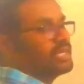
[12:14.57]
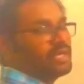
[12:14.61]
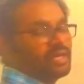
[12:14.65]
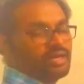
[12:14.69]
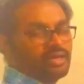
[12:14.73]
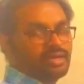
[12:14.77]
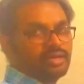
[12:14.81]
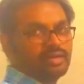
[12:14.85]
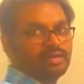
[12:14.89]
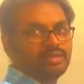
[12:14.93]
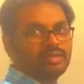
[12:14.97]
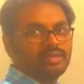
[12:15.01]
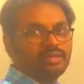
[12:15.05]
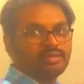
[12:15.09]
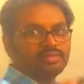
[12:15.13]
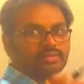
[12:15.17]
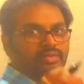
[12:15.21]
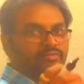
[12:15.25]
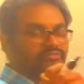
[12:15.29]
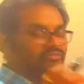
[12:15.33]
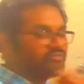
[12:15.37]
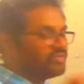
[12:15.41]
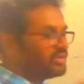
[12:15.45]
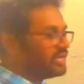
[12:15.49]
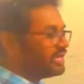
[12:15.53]

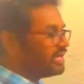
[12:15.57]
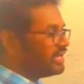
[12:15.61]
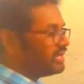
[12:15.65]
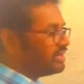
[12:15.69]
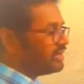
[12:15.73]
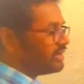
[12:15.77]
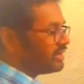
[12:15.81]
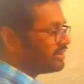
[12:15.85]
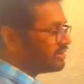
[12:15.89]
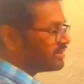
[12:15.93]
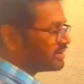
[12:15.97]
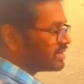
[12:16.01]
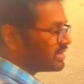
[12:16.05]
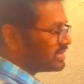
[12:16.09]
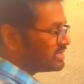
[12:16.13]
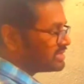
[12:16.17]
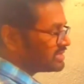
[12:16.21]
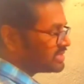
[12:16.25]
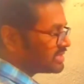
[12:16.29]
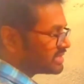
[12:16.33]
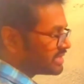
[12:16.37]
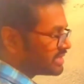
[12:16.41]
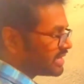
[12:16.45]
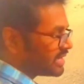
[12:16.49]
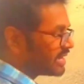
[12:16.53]
the field
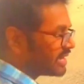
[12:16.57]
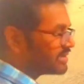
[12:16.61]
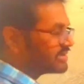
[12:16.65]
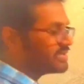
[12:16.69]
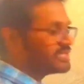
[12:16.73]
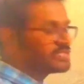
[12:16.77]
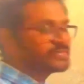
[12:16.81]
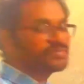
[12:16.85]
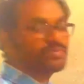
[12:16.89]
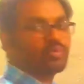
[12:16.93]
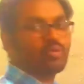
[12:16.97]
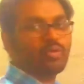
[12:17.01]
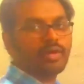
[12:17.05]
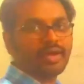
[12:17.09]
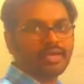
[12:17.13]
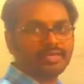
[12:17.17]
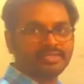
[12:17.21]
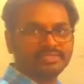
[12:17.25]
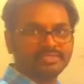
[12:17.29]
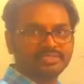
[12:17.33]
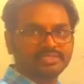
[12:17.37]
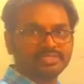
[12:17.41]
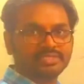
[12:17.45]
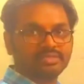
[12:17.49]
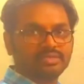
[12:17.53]
intensity at this
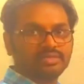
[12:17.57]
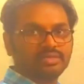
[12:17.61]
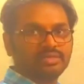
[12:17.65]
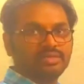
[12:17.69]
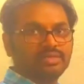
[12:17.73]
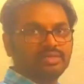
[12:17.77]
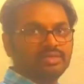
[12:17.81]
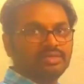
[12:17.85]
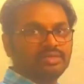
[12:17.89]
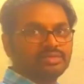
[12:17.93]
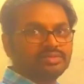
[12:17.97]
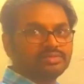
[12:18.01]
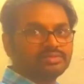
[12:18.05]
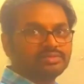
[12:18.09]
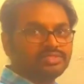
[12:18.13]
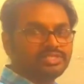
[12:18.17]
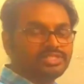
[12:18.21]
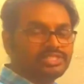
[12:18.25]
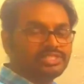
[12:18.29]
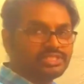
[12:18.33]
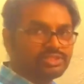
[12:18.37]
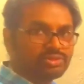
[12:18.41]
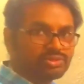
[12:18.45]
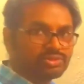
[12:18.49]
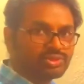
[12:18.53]
point
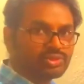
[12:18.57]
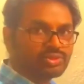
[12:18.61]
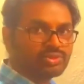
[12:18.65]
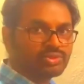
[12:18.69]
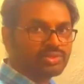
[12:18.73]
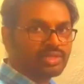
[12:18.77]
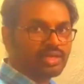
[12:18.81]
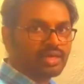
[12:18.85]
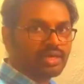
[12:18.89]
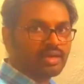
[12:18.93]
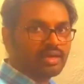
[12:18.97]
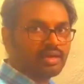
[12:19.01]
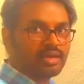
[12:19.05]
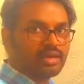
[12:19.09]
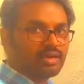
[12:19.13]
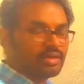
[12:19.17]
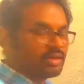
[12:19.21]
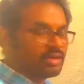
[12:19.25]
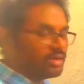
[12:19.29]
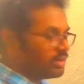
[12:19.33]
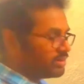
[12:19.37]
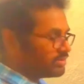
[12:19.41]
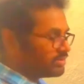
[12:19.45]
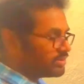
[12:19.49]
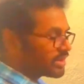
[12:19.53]
due to the
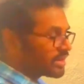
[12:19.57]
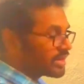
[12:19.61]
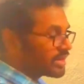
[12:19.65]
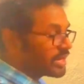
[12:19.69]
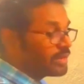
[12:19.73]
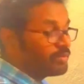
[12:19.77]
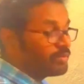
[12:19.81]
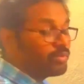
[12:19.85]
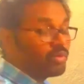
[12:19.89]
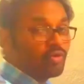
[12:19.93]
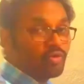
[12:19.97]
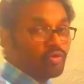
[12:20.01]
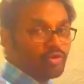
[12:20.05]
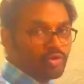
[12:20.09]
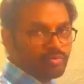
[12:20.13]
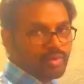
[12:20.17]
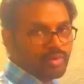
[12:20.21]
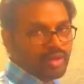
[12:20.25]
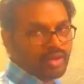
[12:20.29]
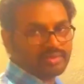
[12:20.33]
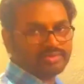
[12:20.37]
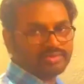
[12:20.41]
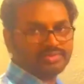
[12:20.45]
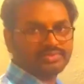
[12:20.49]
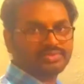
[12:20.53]
removed
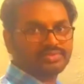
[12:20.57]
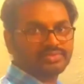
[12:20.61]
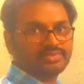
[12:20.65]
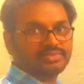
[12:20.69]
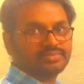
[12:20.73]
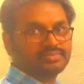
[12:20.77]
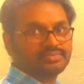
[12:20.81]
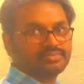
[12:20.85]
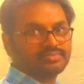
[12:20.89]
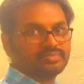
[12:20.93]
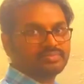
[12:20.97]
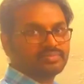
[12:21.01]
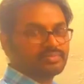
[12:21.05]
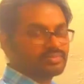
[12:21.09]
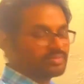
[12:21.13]
mass.